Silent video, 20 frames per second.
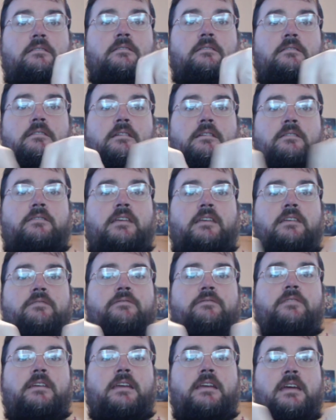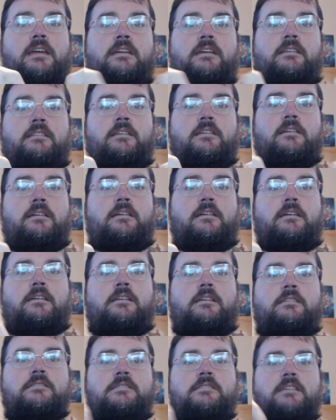I keep forgetting that I
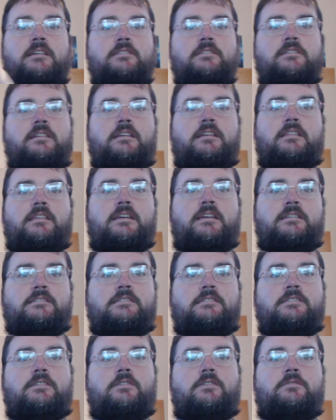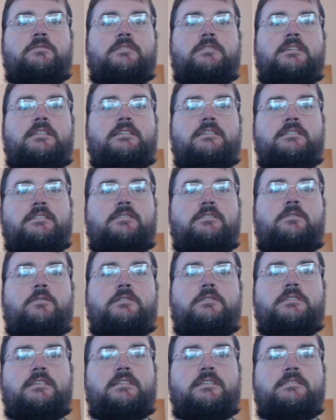could stand you like this and you don't see this. You only
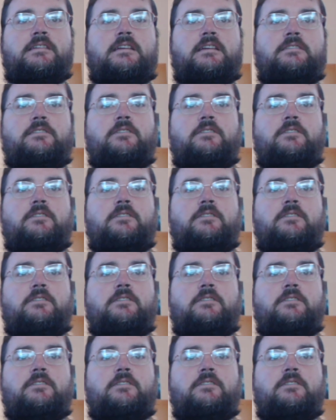see this hand.